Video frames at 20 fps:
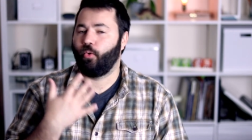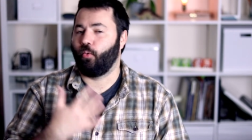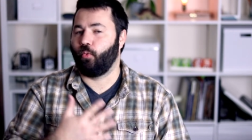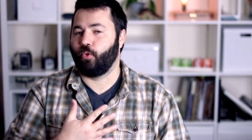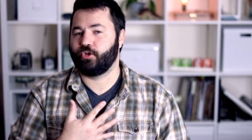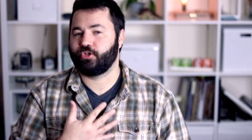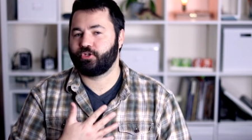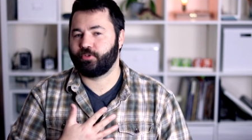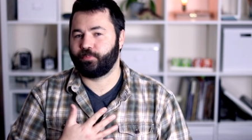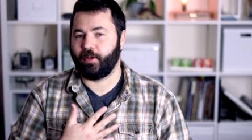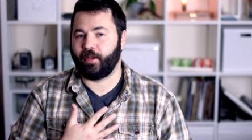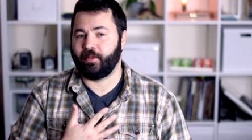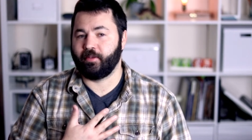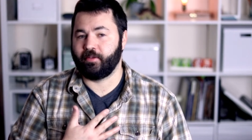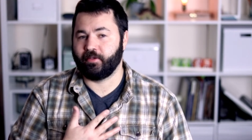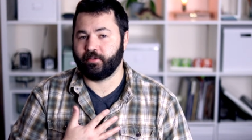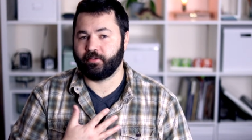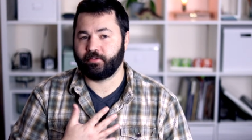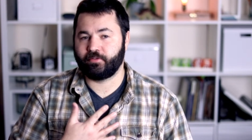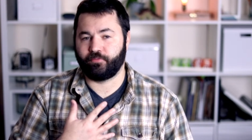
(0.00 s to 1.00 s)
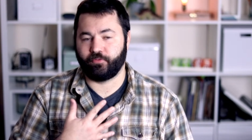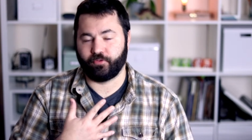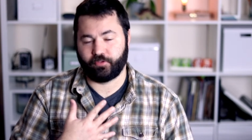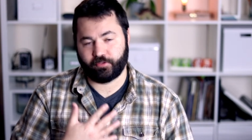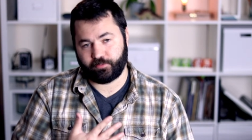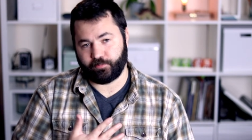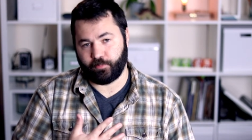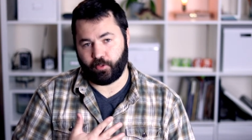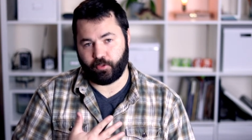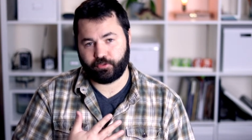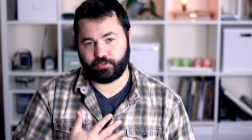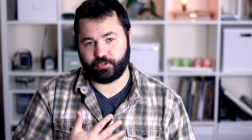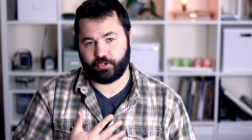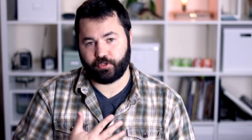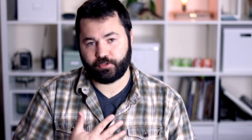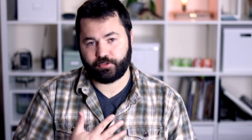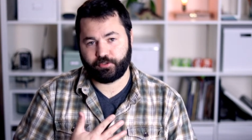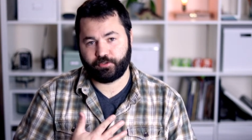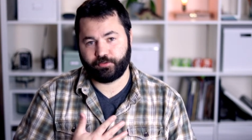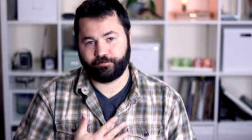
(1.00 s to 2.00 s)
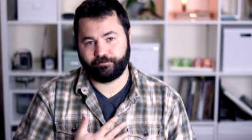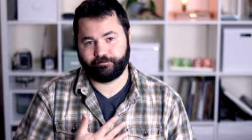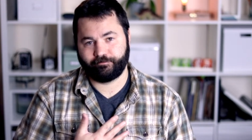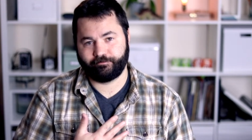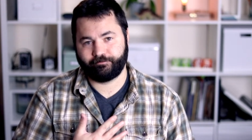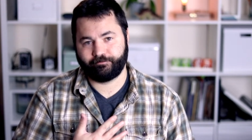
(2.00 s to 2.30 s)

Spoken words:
worship ideas for the small church.